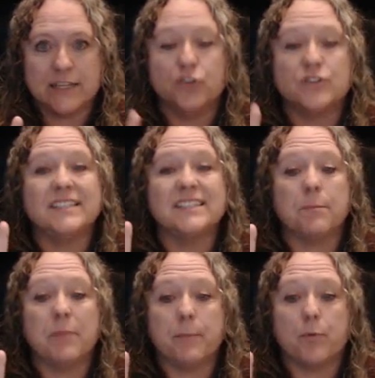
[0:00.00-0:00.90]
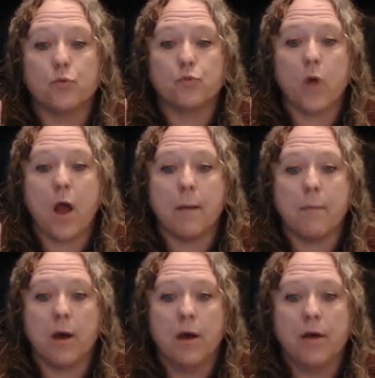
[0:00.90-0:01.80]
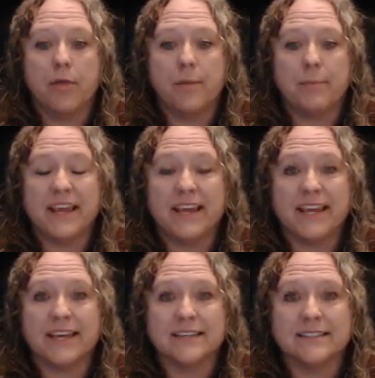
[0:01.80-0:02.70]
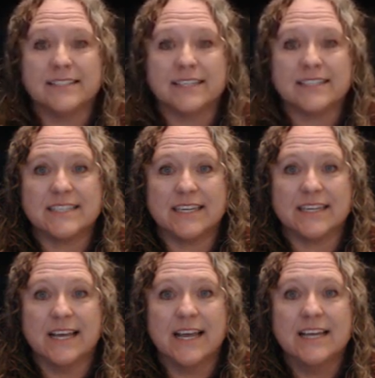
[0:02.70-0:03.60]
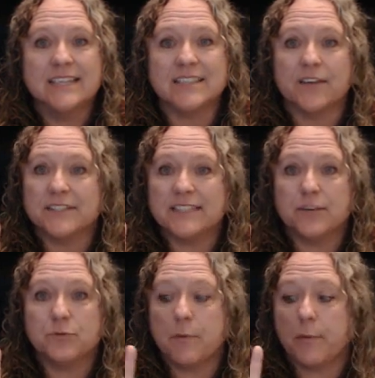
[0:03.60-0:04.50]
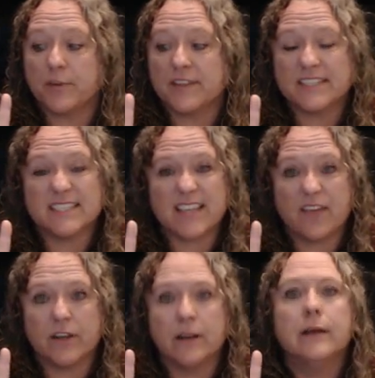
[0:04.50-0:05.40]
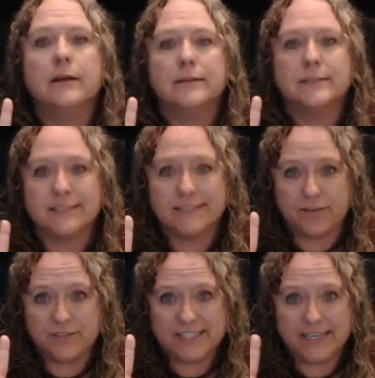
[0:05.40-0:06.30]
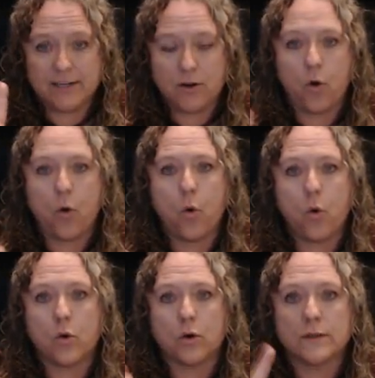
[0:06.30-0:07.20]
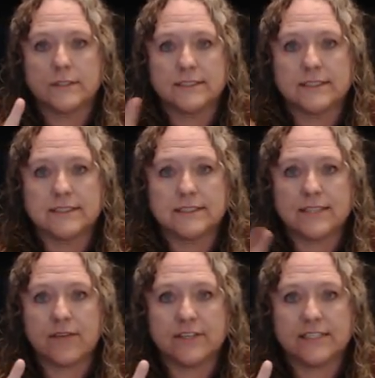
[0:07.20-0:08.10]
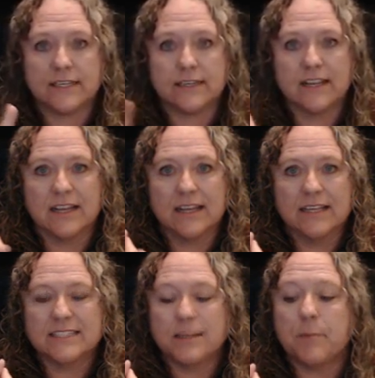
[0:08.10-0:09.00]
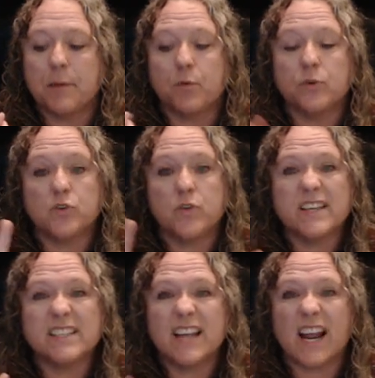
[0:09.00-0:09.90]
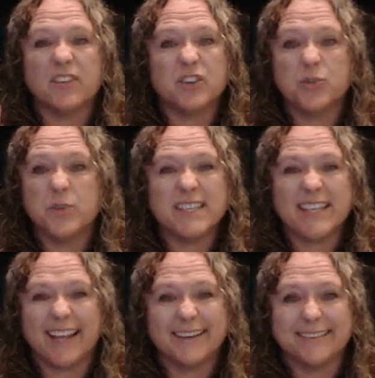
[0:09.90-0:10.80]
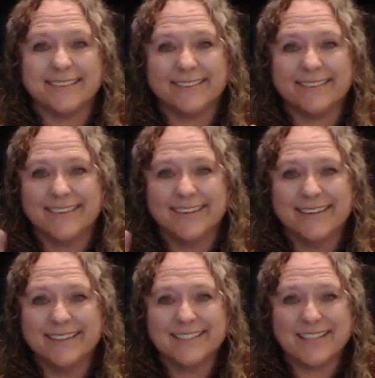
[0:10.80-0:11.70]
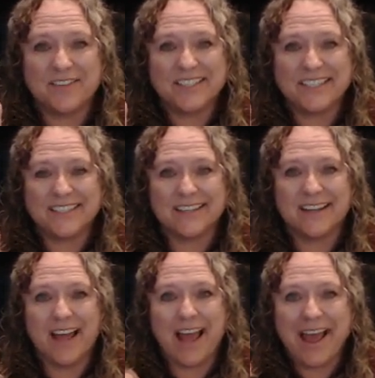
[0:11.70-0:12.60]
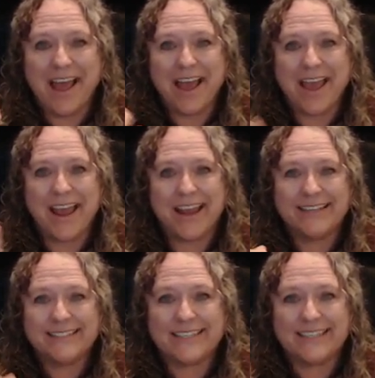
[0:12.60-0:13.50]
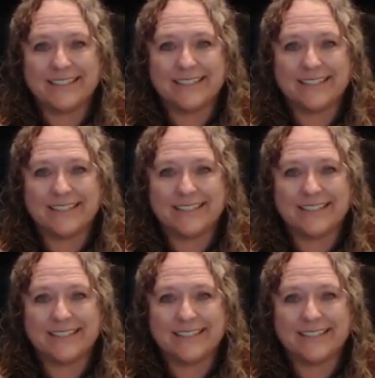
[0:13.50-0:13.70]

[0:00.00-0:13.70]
You'll see some people rub the pinky. 16. 17, remember this is 7. 17 or 17. Some people will do this and not even do the 10. 17. 18.